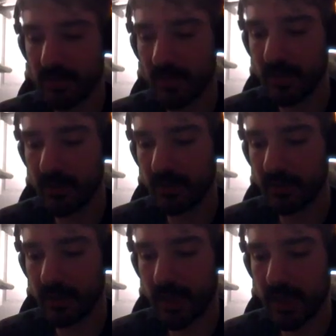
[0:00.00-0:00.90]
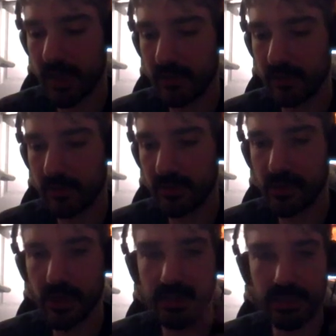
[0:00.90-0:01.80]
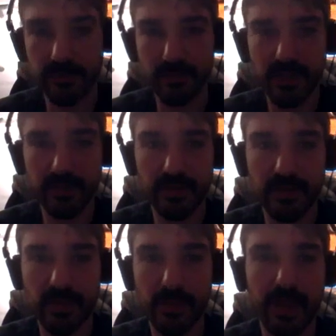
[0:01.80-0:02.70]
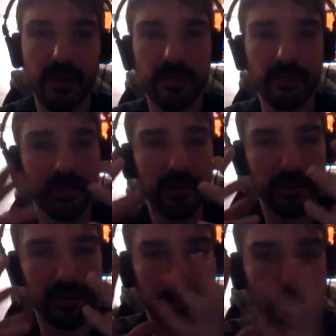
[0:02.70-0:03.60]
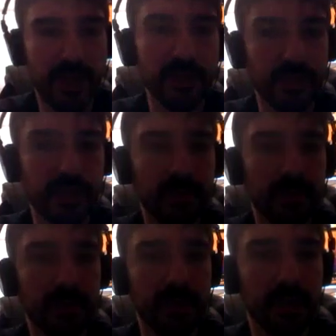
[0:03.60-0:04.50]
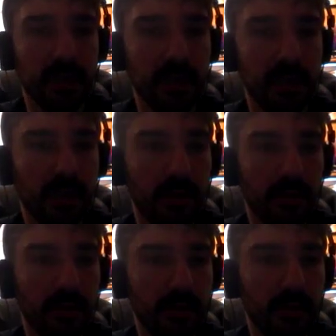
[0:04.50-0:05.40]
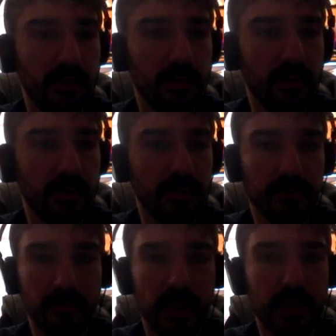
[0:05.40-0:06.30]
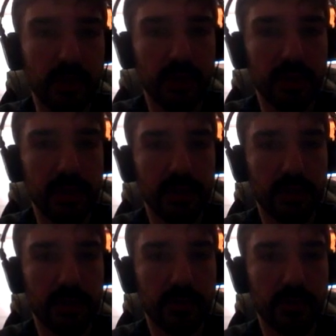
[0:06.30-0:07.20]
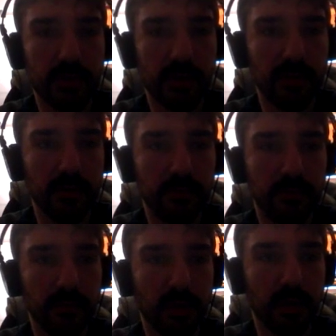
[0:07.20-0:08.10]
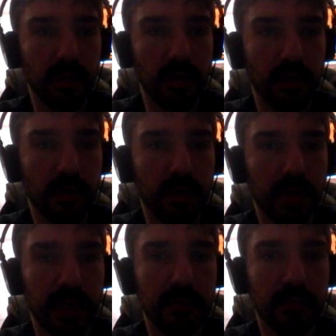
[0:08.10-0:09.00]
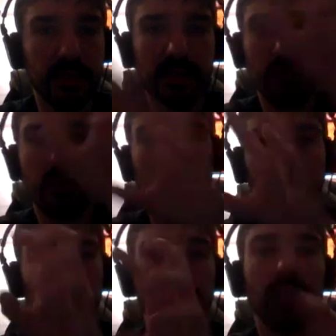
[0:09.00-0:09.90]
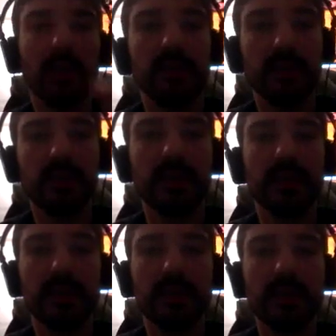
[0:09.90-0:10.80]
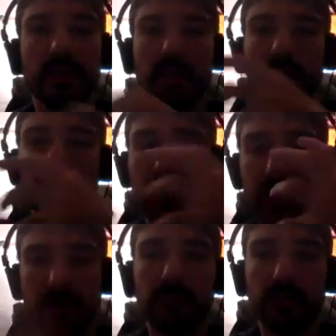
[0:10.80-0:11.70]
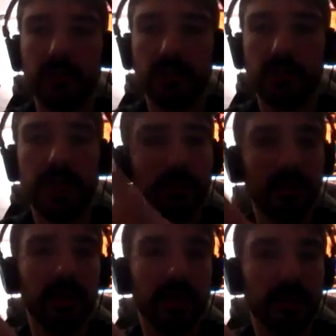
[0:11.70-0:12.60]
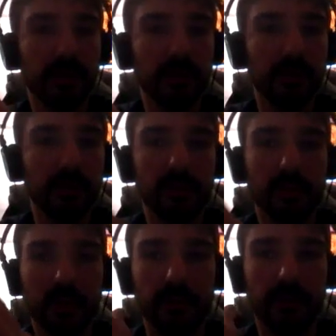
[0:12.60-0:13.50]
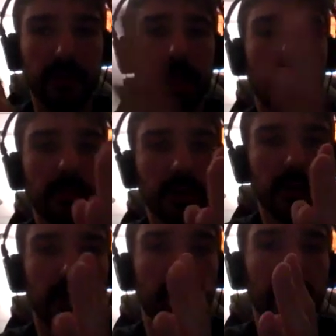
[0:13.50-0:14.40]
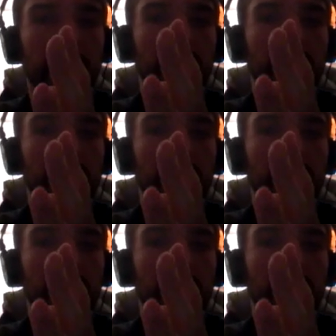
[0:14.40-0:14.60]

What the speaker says: being that the scientific method is about compression of information in terms of, okay, let's take all the redundancies and have a explanation or a phenomena,